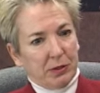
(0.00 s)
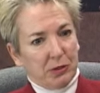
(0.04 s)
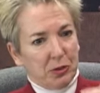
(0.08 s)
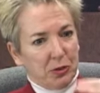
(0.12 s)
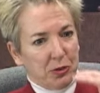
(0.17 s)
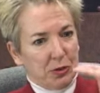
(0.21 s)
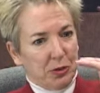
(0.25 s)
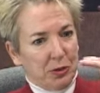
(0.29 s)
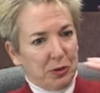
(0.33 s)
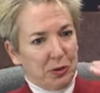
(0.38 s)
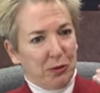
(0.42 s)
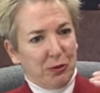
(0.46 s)

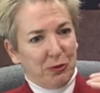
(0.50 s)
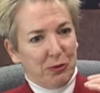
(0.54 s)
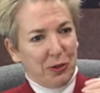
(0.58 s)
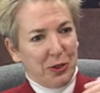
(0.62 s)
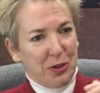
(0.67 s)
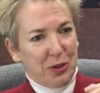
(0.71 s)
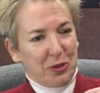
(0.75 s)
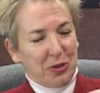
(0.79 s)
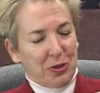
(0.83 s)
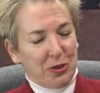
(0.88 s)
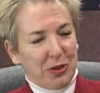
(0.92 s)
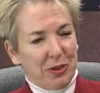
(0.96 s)
just a
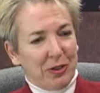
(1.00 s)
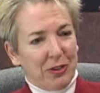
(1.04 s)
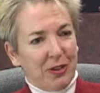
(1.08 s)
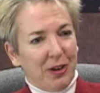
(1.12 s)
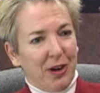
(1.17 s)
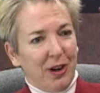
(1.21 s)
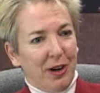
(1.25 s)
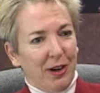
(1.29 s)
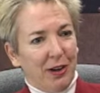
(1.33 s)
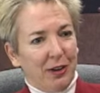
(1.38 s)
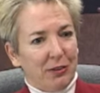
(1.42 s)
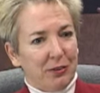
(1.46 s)
division
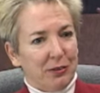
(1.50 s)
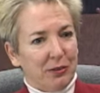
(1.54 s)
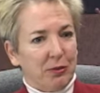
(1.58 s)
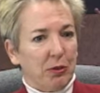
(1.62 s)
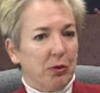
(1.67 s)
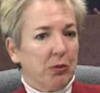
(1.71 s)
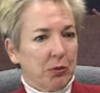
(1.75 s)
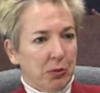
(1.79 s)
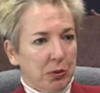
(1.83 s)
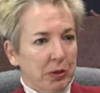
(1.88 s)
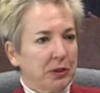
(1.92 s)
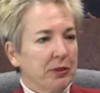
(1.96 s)

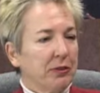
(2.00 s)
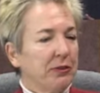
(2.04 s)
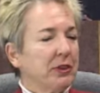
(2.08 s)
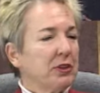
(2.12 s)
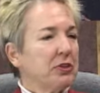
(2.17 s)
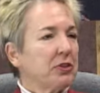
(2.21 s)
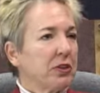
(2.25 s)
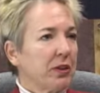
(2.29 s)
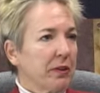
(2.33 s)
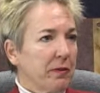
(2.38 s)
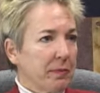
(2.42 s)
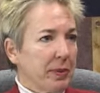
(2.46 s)
we're a
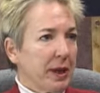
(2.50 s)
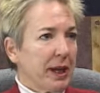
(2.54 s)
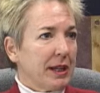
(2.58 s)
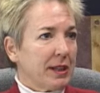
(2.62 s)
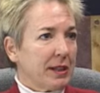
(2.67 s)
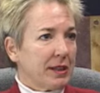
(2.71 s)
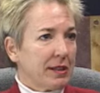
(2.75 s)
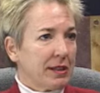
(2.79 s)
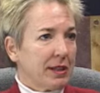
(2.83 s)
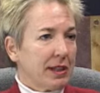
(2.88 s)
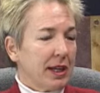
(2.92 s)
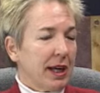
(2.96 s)
division of
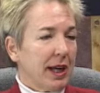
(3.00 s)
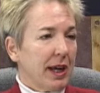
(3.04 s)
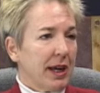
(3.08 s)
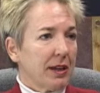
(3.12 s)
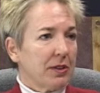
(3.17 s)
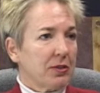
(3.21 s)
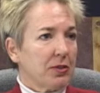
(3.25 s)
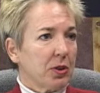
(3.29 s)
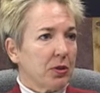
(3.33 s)
Penn State.